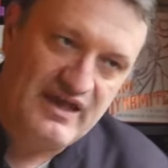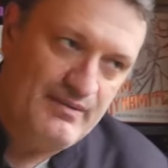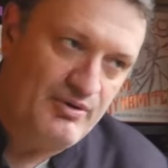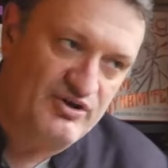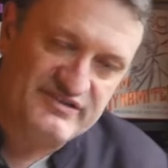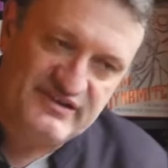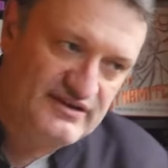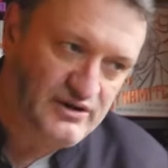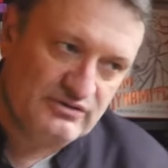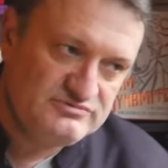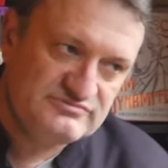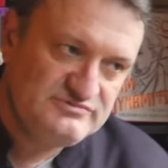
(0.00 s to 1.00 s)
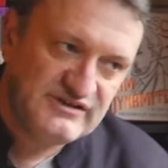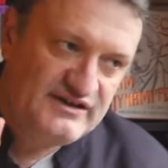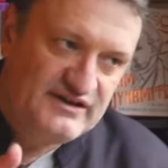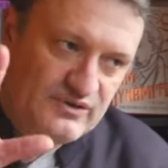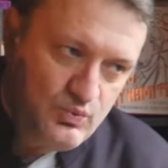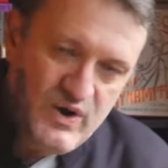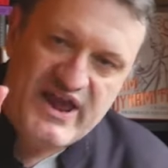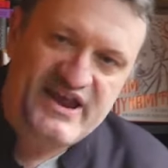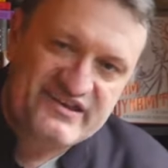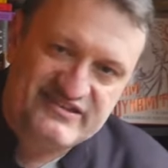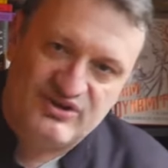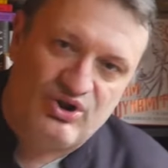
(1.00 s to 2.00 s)
Because, you know, we
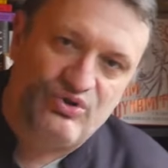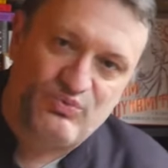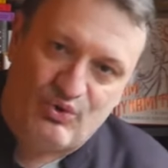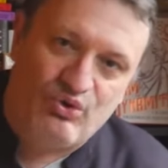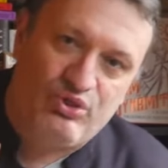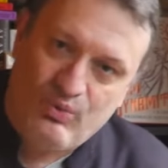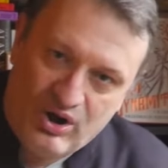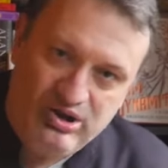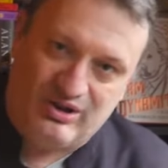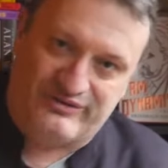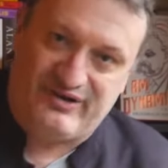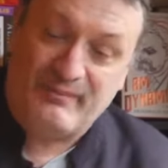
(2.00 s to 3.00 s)
still rule the world.